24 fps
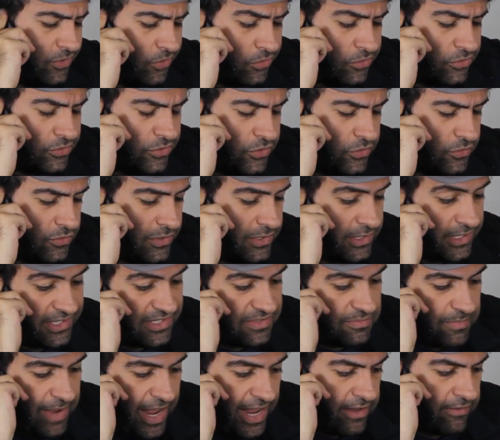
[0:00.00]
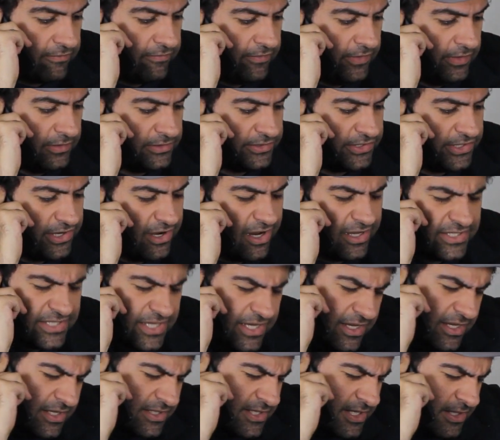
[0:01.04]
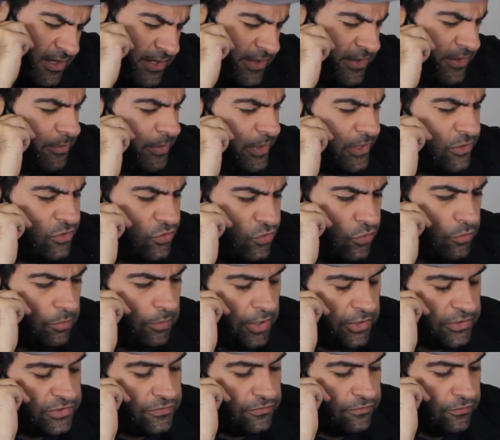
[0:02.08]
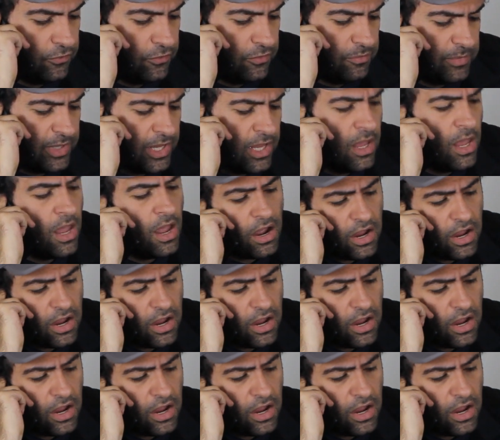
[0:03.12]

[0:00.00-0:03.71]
don't use this M A C filter. I think it's a little bit too much for me.